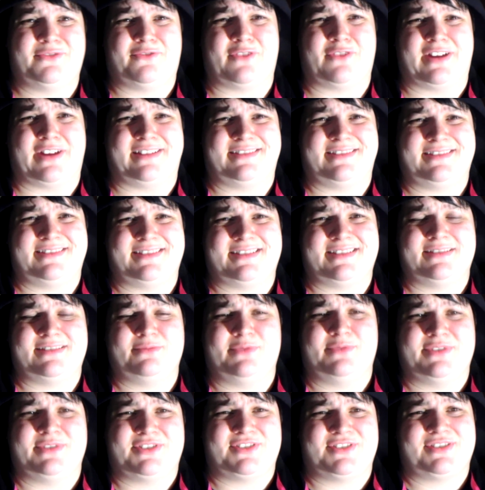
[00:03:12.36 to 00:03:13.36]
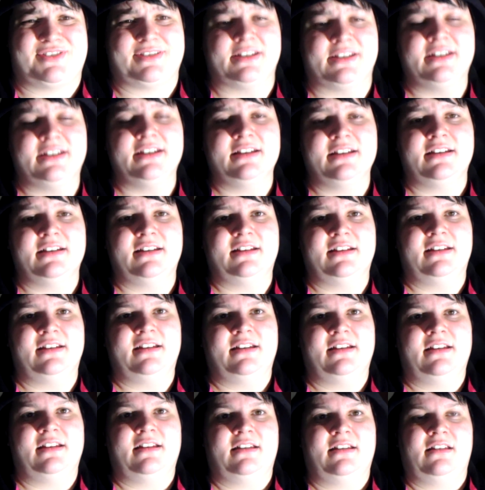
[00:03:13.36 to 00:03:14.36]
Friends, which
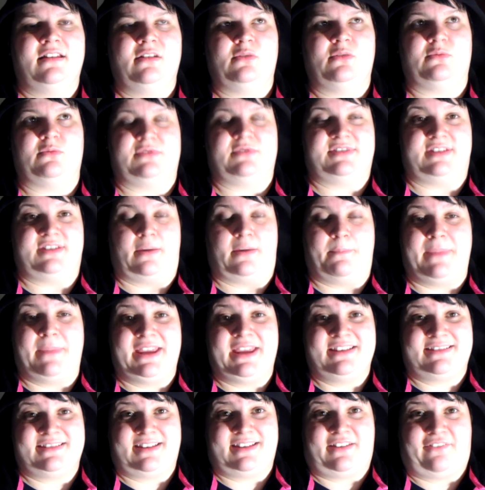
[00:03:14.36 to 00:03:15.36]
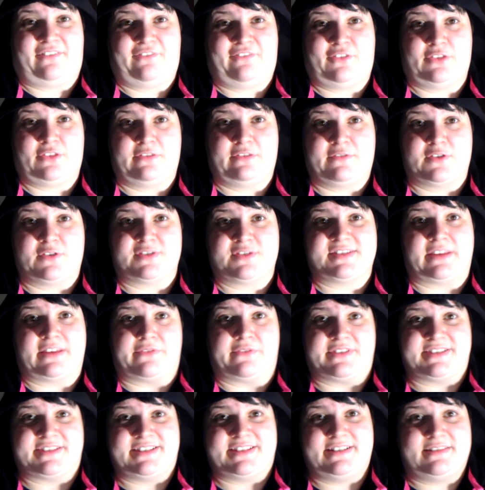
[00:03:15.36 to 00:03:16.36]
was amazing for the first
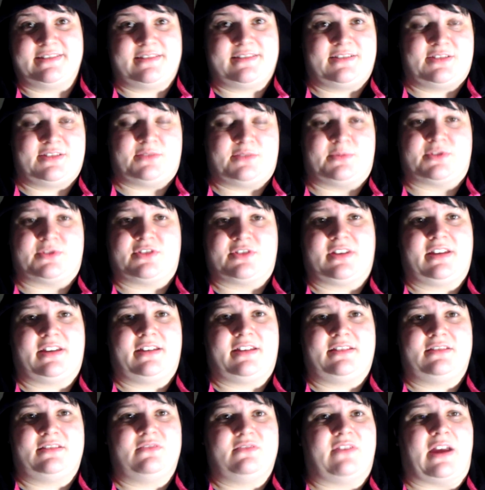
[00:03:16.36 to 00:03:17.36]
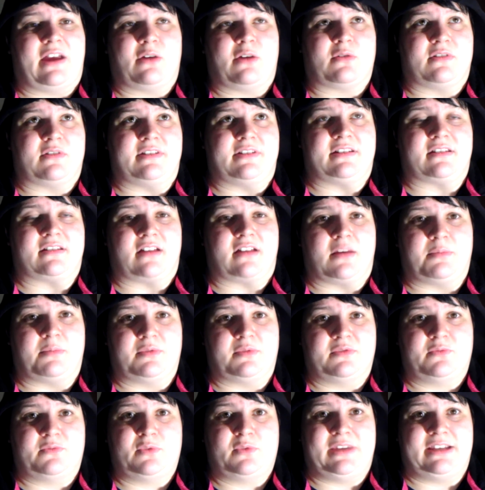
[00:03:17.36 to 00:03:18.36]
7 seasons, which I devoured in a
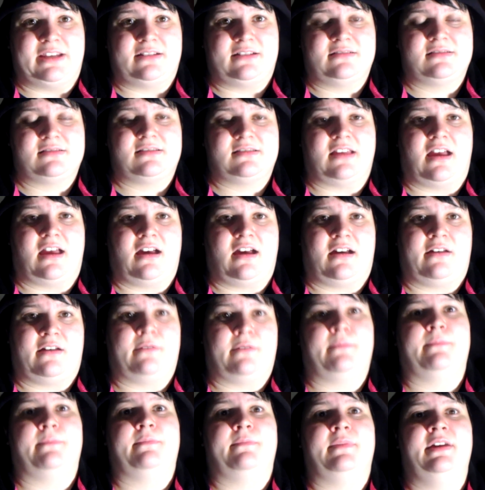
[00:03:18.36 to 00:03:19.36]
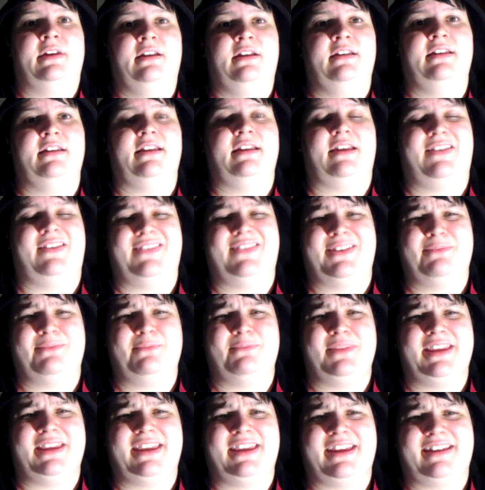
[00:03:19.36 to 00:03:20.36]
couple of weeks, and
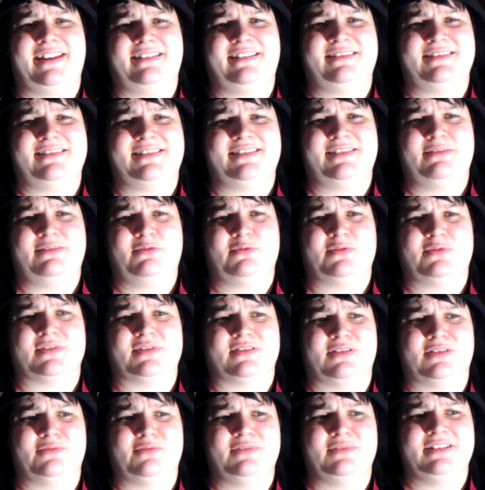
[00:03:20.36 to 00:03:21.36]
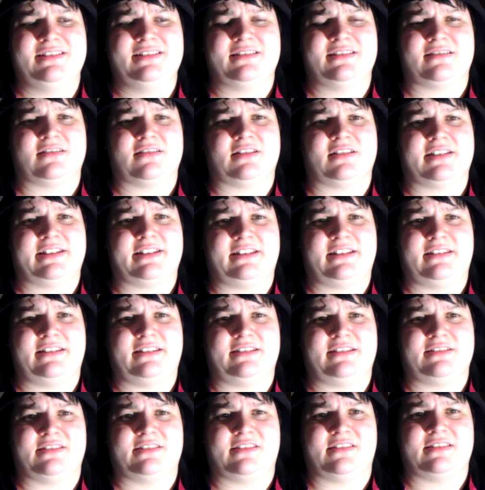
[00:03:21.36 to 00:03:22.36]
then began to slowly decline
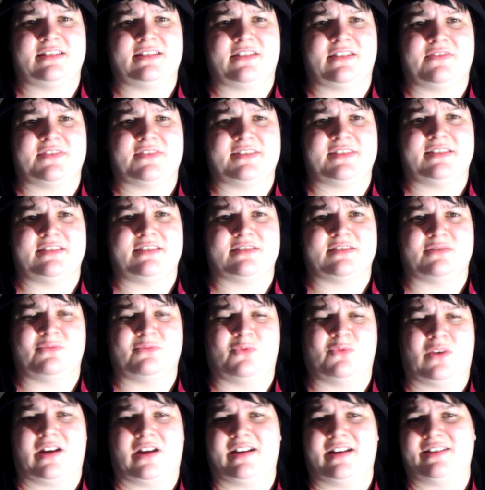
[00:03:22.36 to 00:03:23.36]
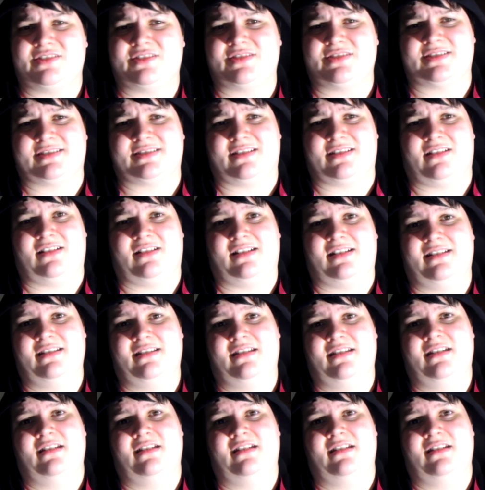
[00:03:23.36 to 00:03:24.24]
into the 10th season where it just got